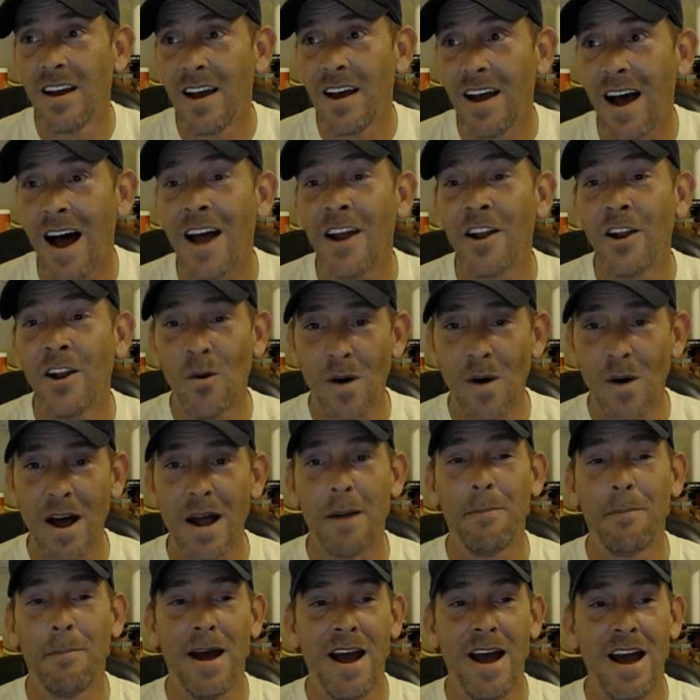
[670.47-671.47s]
I know how
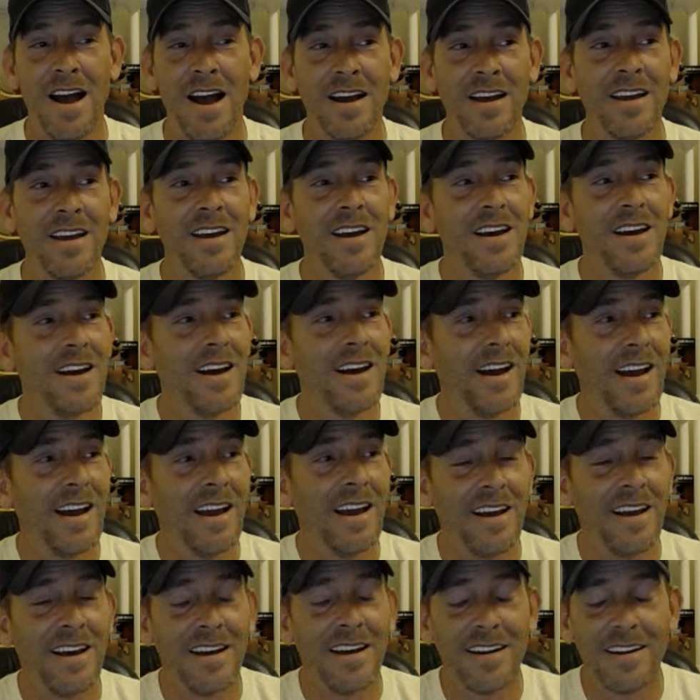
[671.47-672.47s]
to pack,
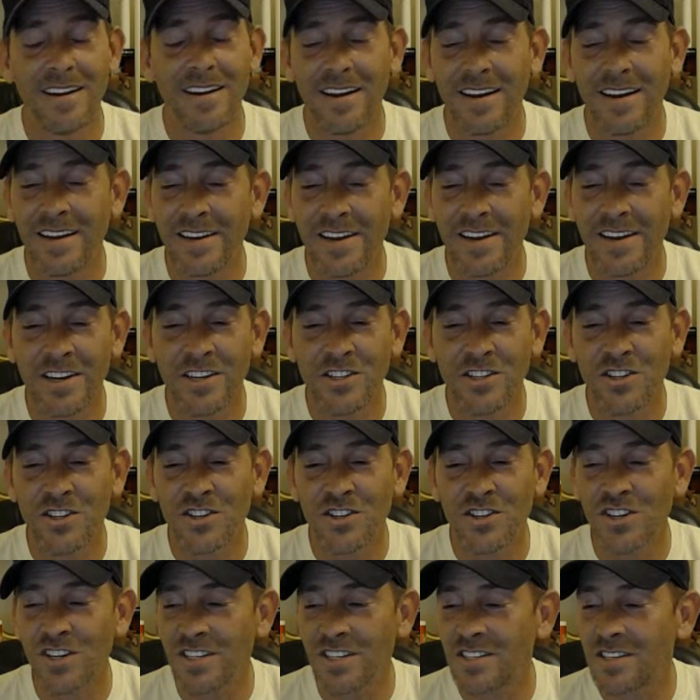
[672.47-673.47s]
and it's
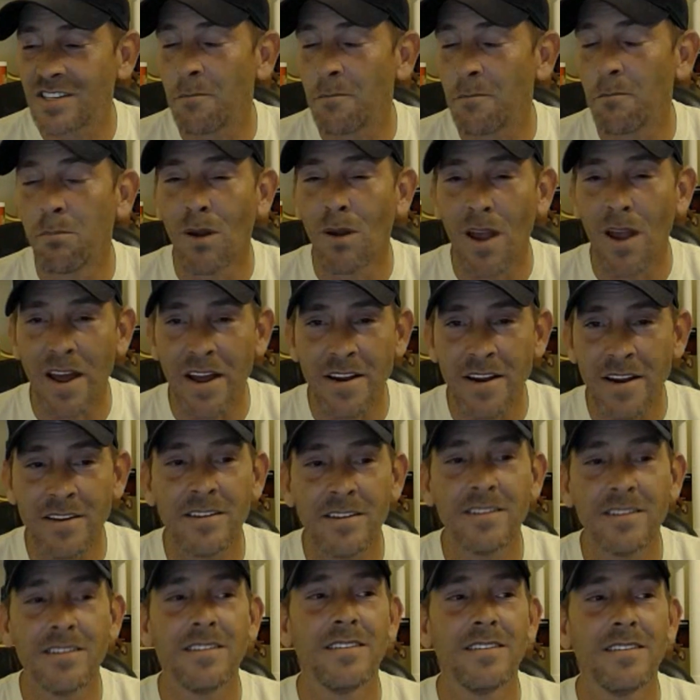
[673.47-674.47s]
just
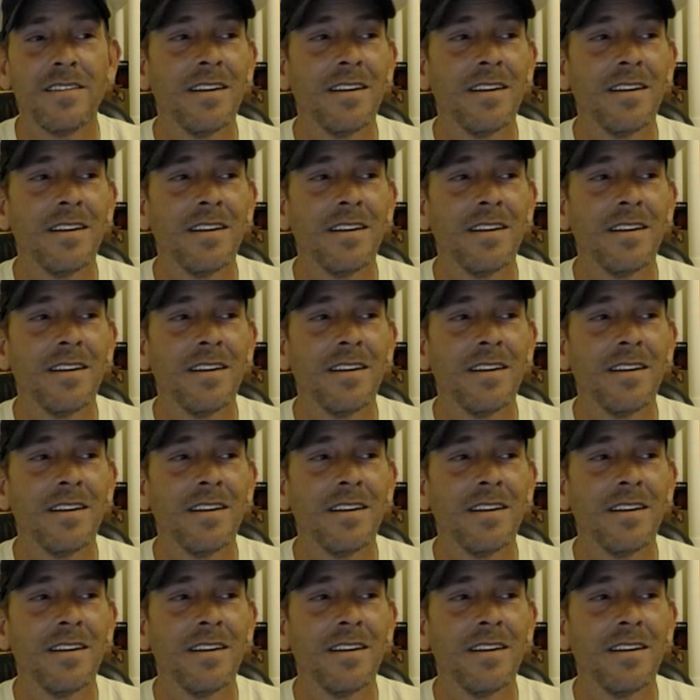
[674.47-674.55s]
blatant.